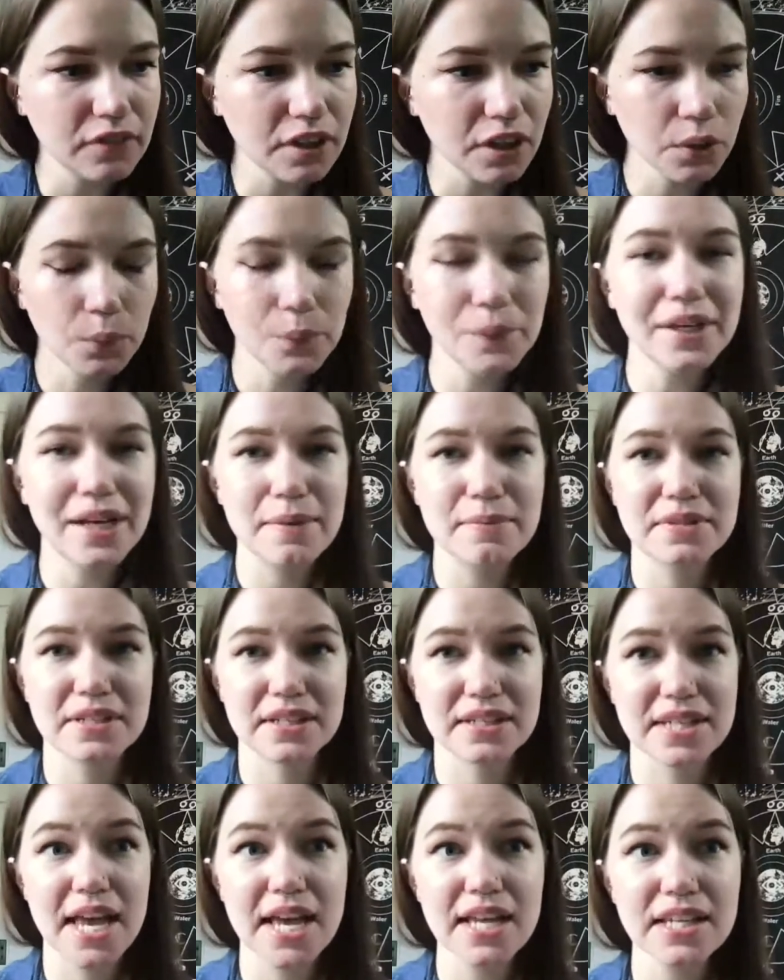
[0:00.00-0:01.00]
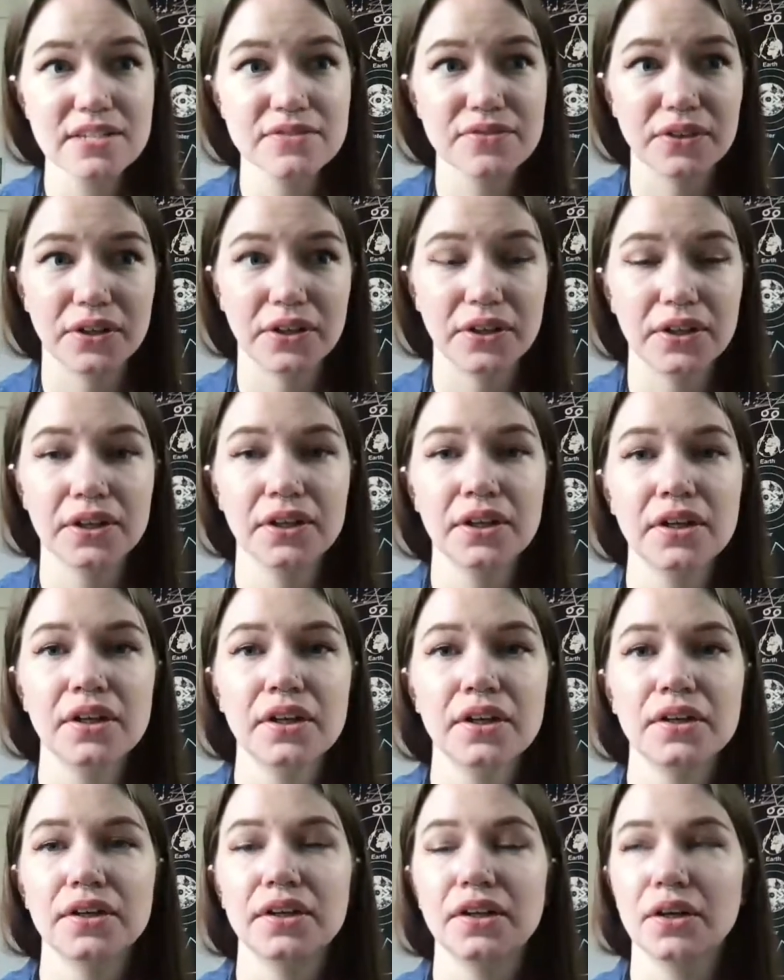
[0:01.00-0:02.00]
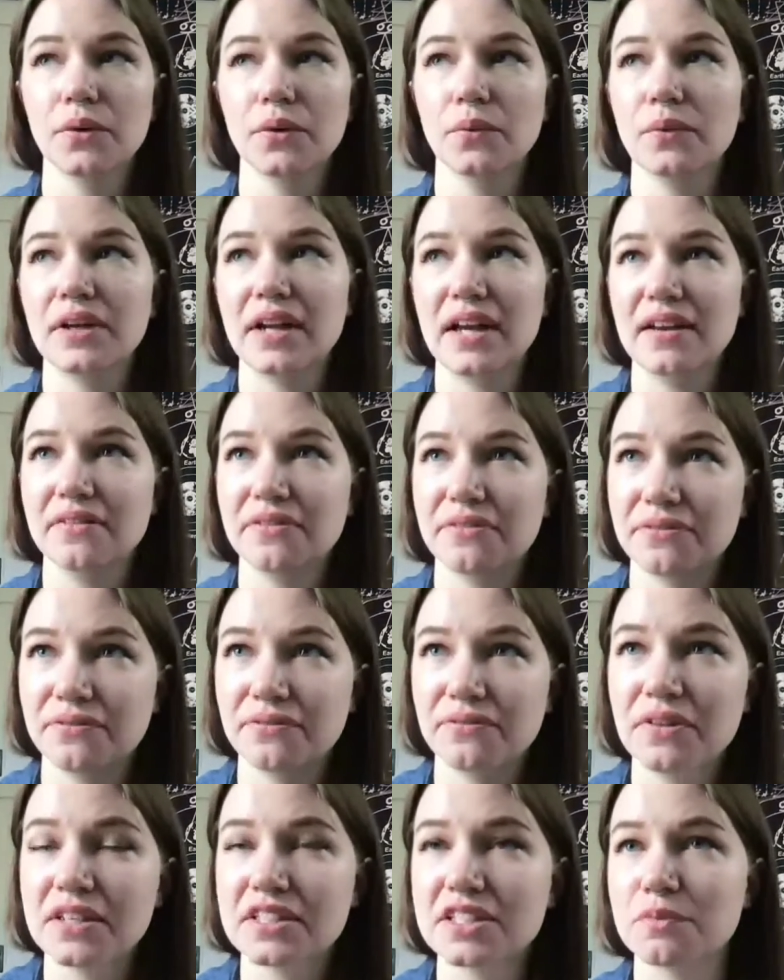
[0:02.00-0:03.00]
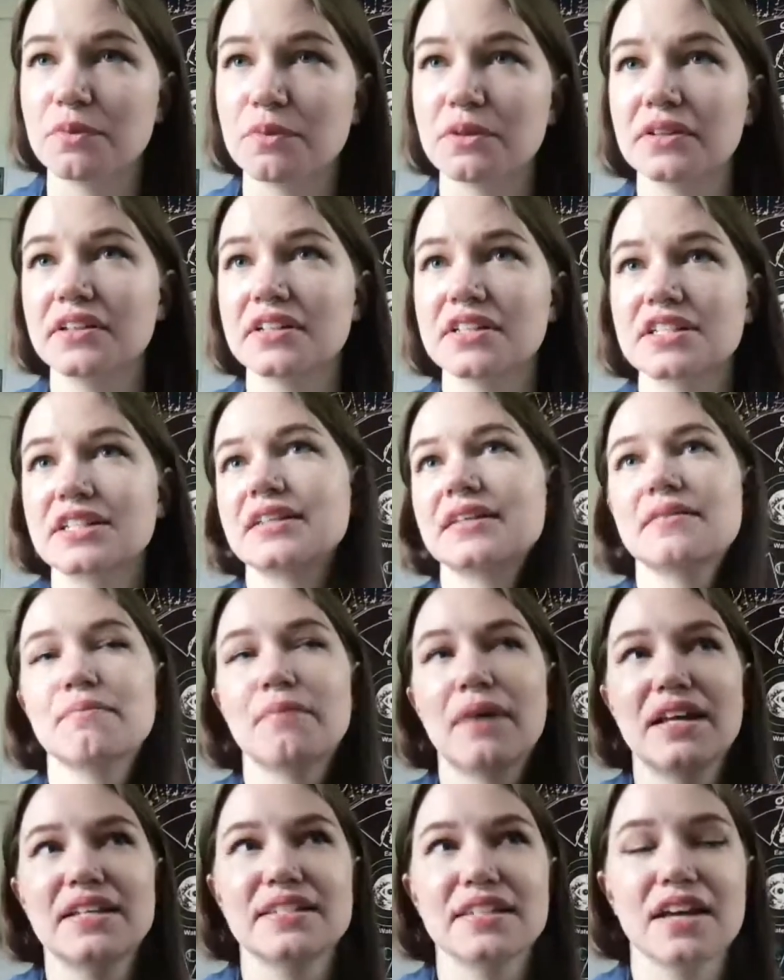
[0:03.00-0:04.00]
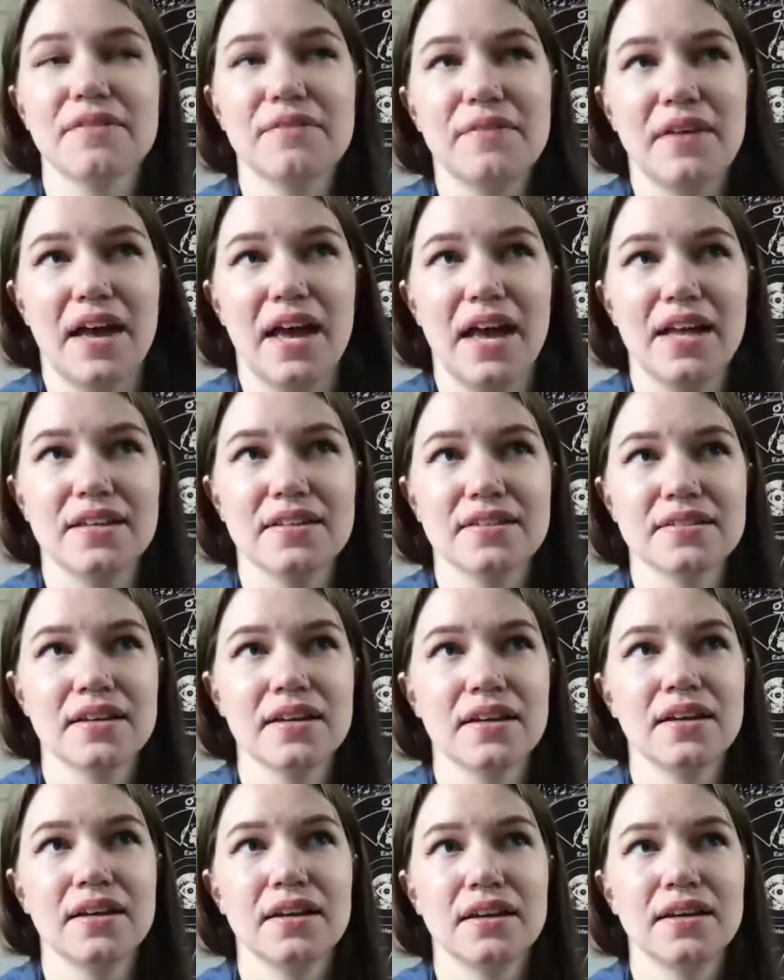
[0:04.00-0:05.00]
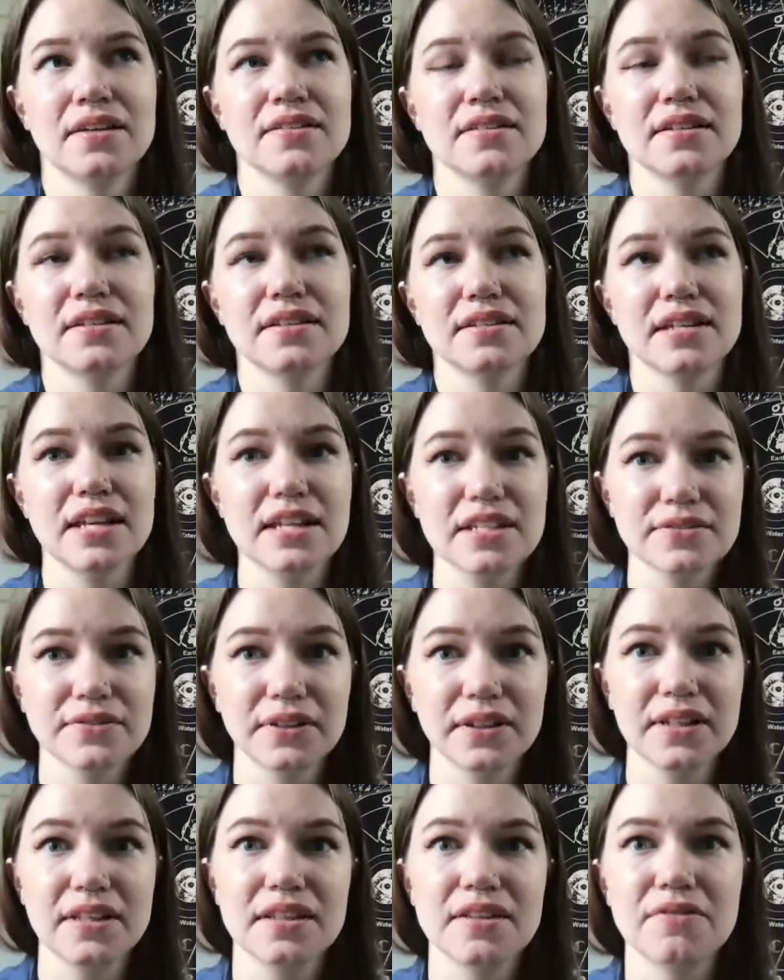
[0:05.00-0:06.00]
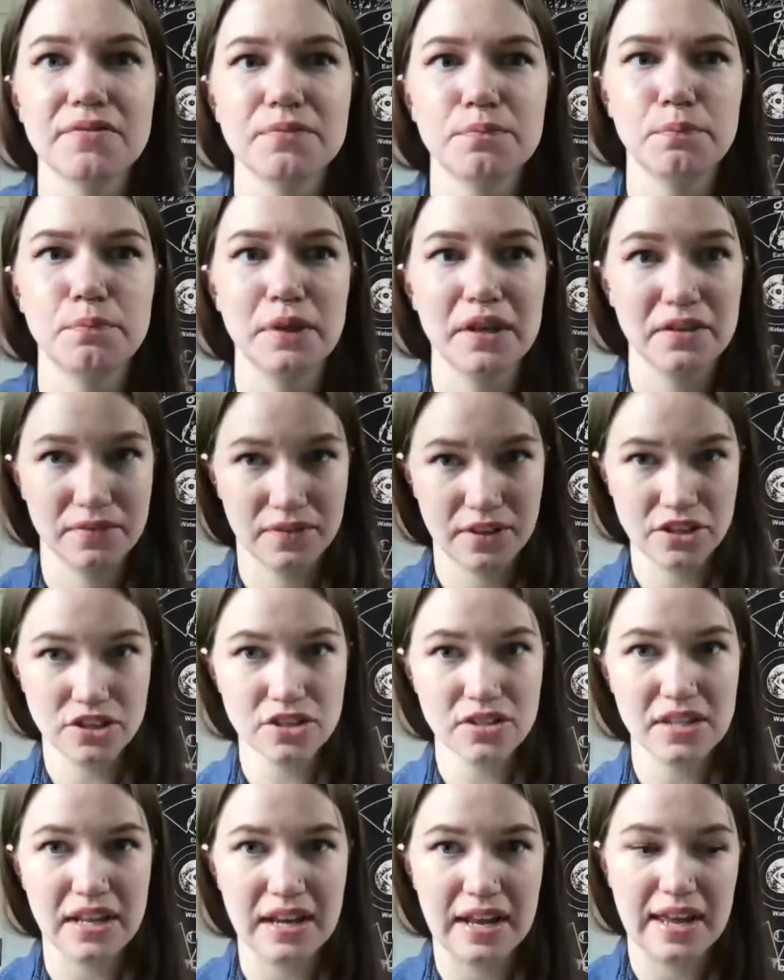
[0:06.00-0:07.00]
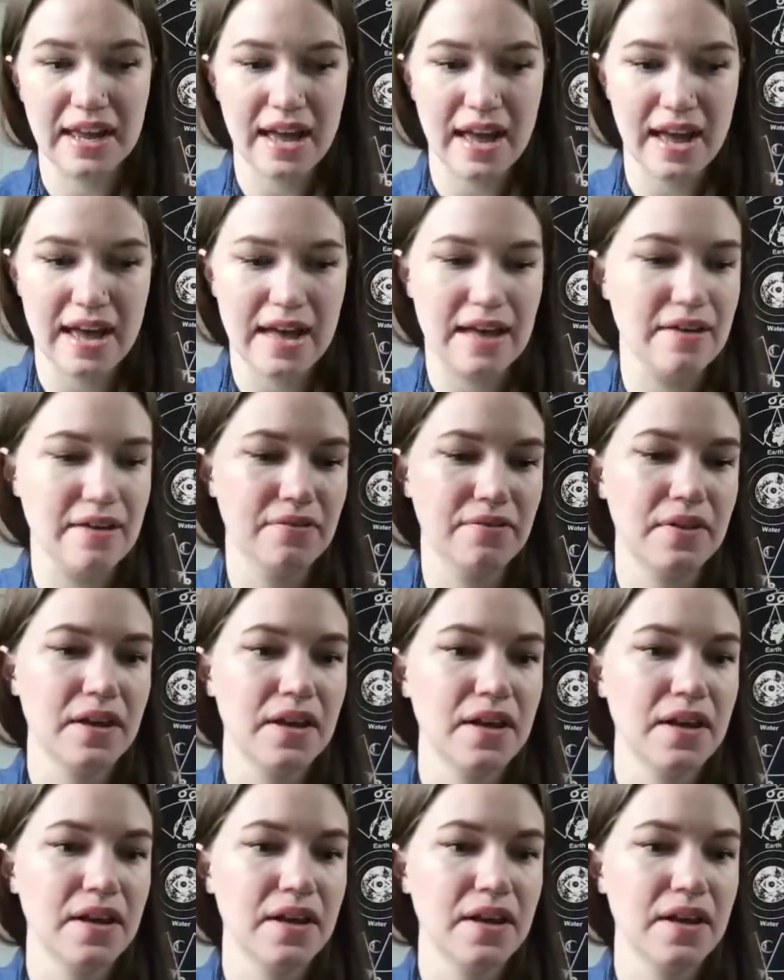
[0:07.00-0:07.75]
when I'm successful, when I experience myself as successful in the big vision that I have,